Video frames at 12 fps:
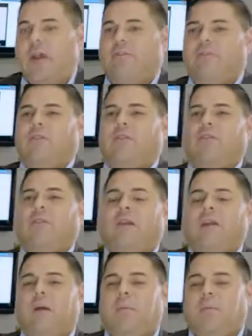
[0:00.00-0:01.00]
after a
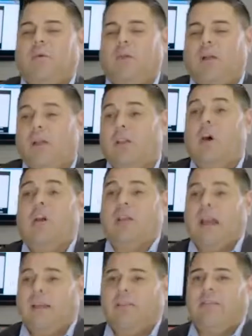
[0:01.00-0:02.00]
couple long
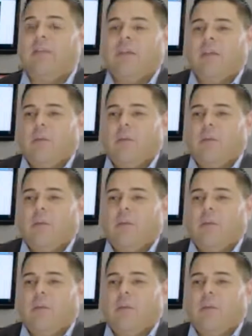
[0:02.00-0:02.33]
nights,